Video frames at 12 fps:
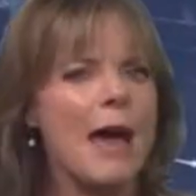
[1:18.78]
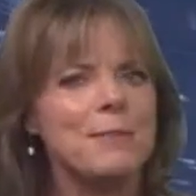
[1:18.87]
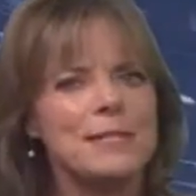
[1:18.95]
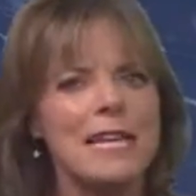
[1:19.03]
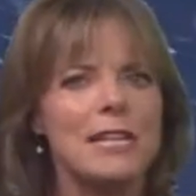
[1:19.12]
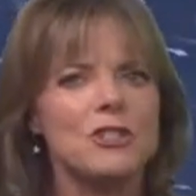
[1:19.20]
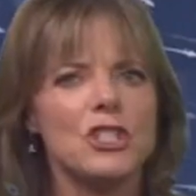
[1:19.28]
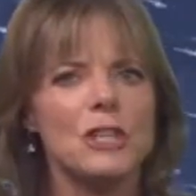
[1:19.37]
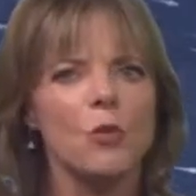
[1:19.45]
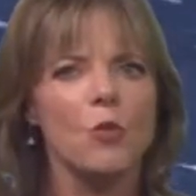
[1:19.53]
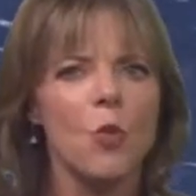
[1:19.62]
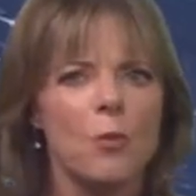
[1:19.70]
and potentially
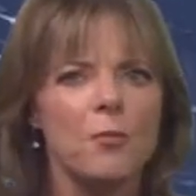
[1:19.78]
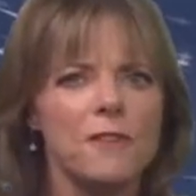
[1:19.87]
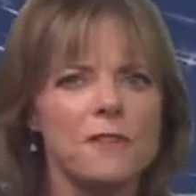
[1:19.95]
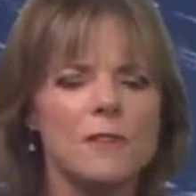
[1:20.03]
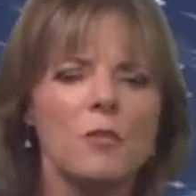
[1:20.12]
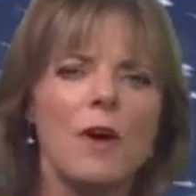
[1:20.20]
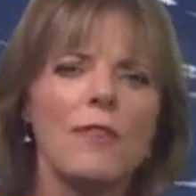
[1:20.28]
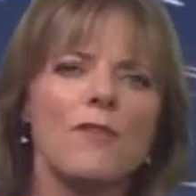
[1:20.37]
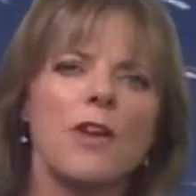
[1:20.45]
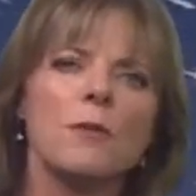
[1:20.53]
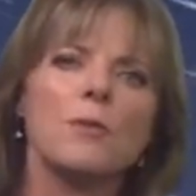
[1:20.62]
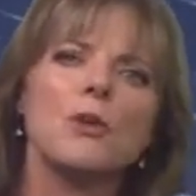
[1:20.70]
the warmth as the weather
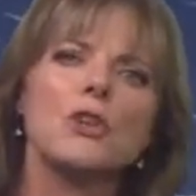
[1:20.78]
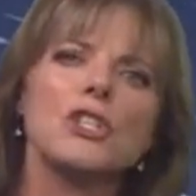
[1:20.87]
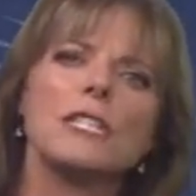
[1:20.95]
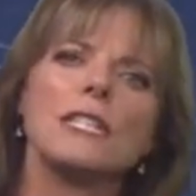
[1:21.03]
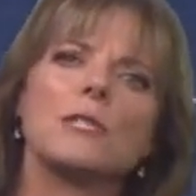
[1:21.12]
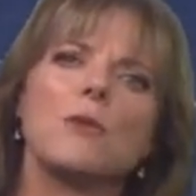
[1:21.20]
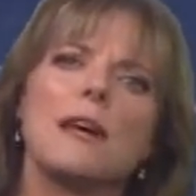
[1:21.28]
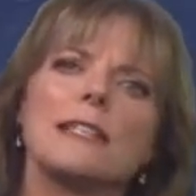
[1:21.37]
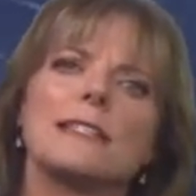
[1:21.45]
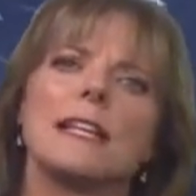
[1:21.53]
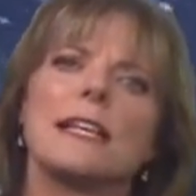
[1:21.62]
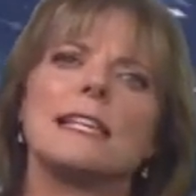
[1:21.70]
front pushes its way
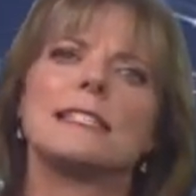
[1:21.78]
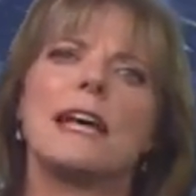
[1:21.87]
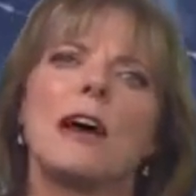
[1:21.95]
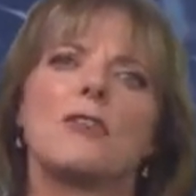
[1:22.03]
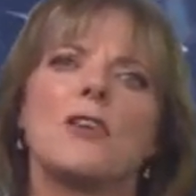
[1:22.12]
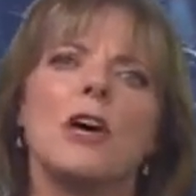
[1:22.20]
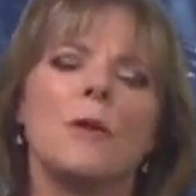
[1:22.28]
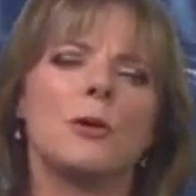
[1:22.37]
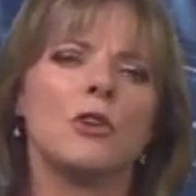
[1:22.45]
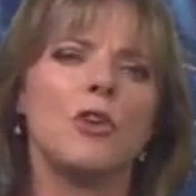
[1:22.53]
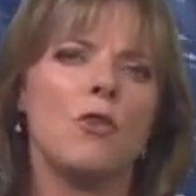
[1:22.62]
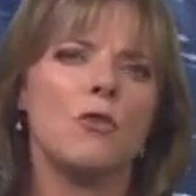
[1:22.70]
steadily south,
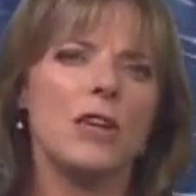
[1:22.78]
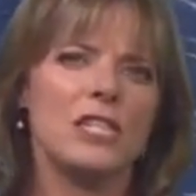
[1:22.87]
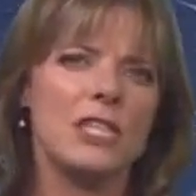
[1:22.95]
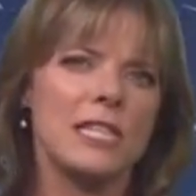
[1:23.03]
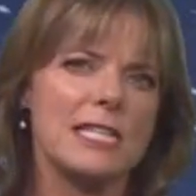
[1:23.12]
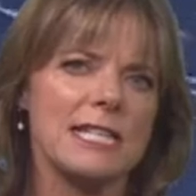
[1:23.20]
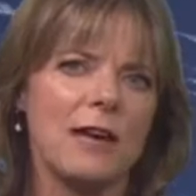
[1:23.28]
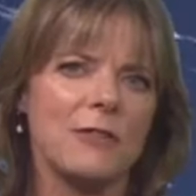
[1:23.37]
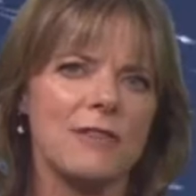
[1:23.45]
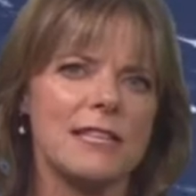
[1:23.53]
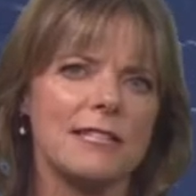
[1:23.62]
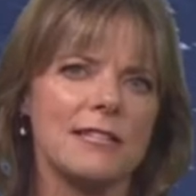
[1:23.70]
but not reaching the
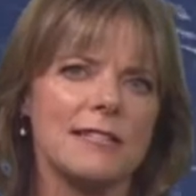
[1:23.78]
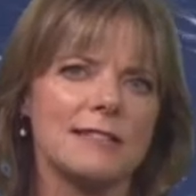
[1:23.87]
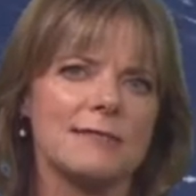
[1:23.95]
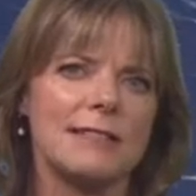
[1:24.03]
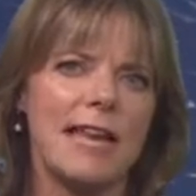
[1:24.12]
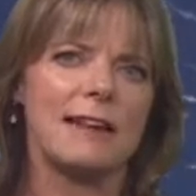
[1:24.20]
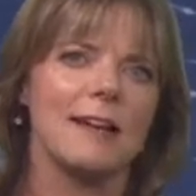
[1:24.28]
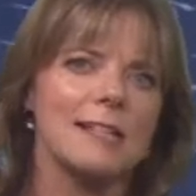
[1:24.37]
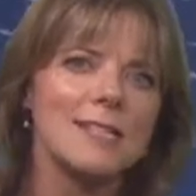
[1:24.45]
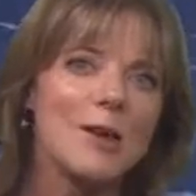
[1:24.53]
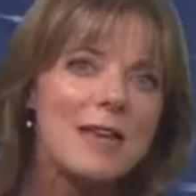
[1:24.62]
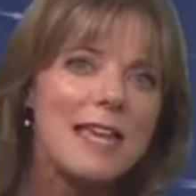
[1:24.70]
southeast until
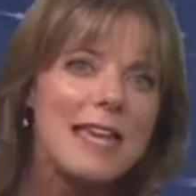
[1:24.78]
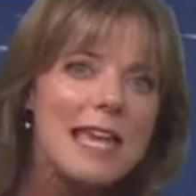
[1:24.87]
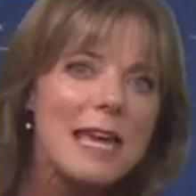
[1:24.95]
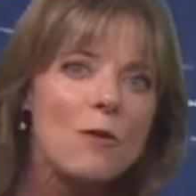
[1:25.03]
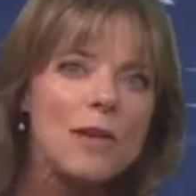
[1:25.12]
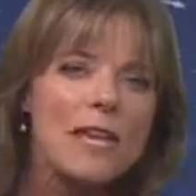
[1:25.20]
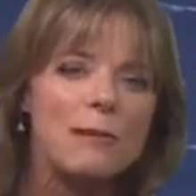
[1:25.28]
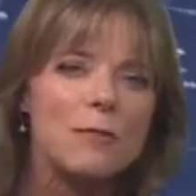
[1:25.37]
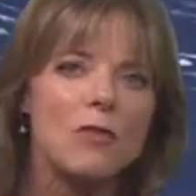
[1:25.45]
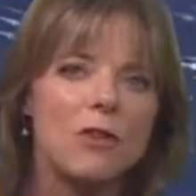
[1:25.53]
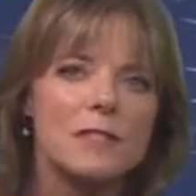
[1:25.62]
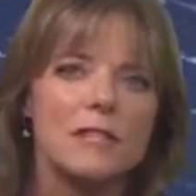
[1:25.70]
daylight. So here we keep
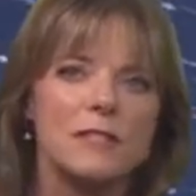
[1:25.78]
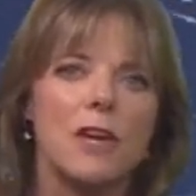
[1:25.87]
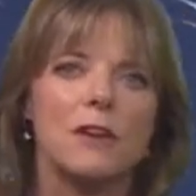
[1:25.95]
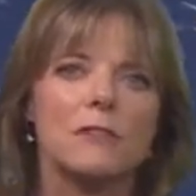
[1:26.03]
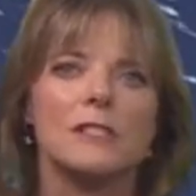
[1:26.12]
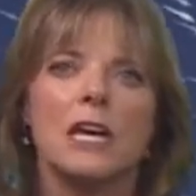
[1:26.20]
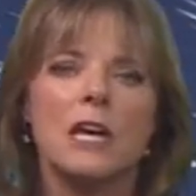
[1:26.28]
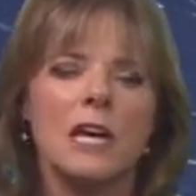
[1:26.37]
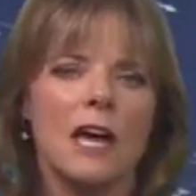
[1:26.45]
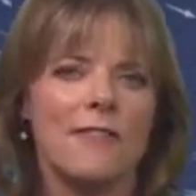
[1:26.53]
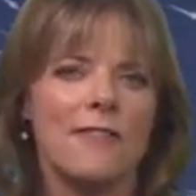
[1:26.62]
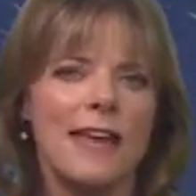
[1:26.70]
the russet tones,
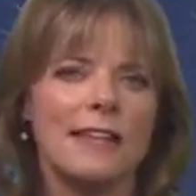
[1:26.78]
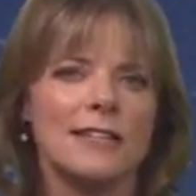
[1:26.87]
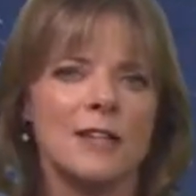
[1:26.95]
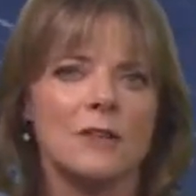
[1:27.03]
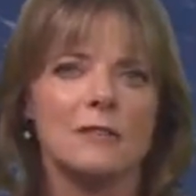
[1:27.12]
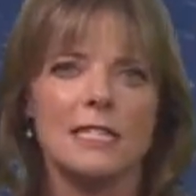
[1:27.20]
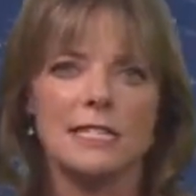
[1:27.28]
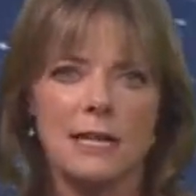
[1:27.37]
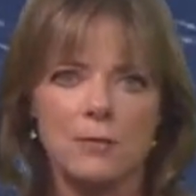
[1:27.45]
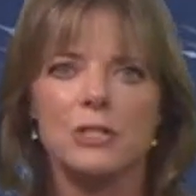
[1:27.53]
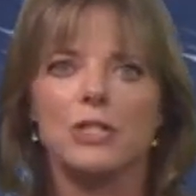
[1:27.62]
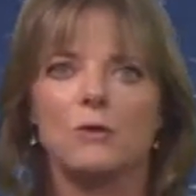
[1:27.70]
and that denotes that
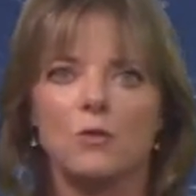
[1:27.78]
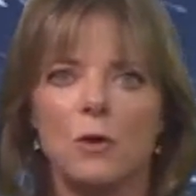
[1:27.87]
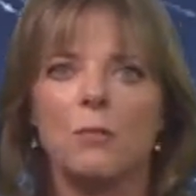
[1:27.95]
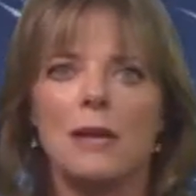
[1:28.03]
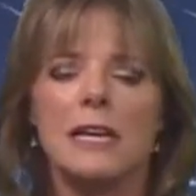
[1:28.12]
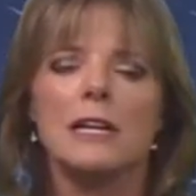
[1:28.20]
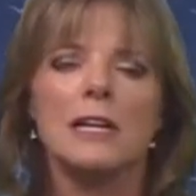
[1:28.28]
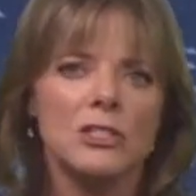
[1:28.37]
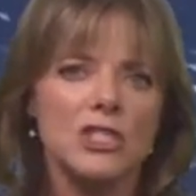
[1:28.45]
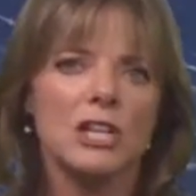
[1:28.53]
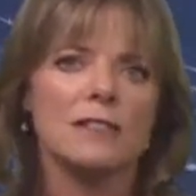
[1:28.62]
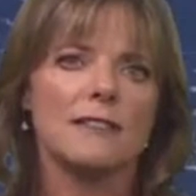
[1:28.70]
temperatures will be
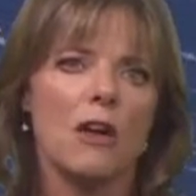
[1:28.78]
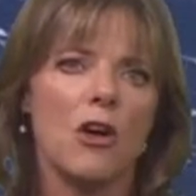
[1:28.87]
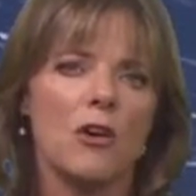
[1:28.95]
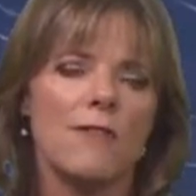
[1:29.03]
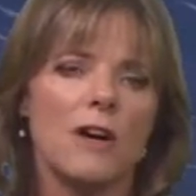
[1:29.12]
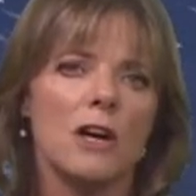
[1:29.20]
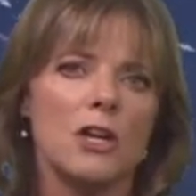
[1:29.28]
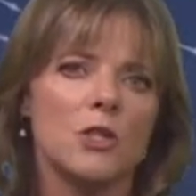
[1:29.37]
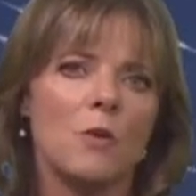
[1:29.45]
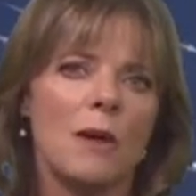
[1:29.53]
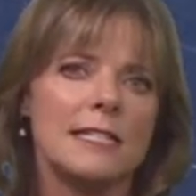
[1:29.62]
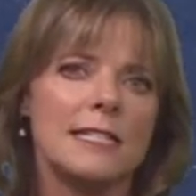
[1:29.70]
just over
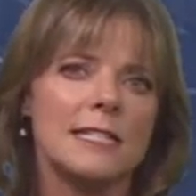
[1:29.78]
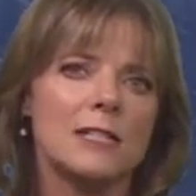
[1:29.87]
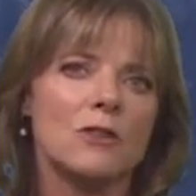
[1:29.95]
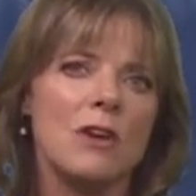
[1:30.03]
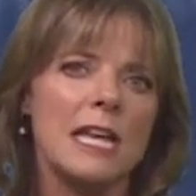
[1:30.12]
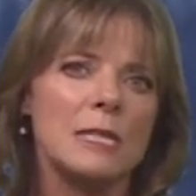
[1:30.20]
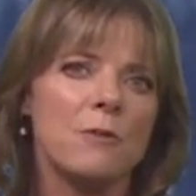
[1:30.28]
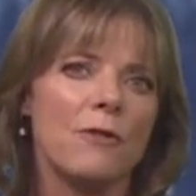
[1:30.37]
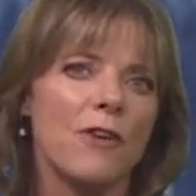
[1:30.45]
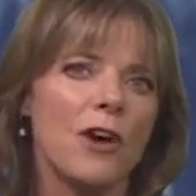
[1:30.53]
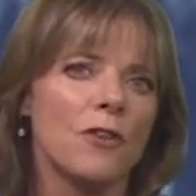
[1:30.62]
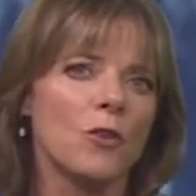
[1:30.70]
20 degrees.
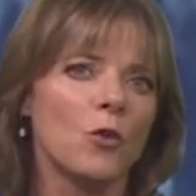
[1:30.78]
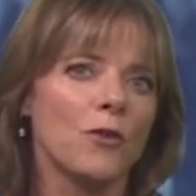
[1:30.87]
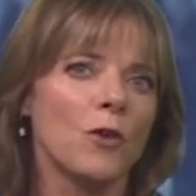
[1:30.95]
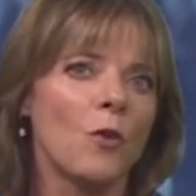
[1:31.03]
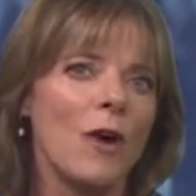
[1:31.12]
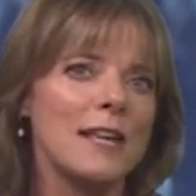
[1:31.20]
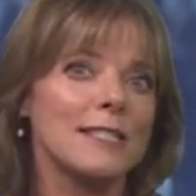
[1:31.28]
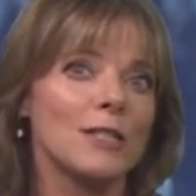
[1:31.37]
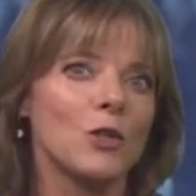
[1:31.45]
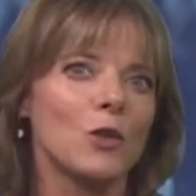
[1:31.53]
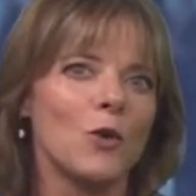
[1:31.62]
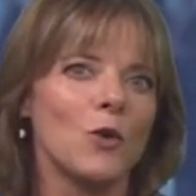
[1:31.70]
But further north and west,
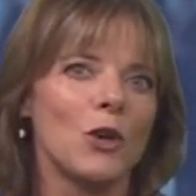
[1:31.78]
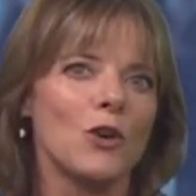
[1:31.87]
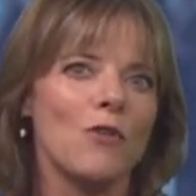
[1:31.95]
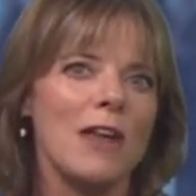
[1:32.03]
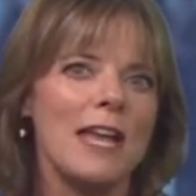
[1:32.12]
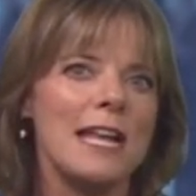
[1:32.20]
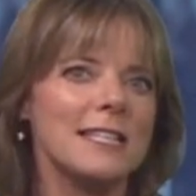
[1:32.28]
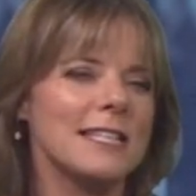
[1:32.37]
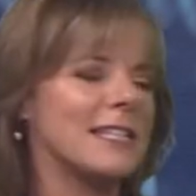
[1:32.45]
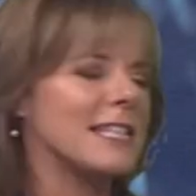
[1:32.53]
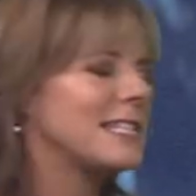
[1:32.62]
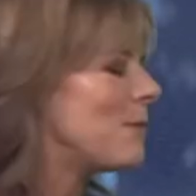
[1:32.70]
the cooler greens and the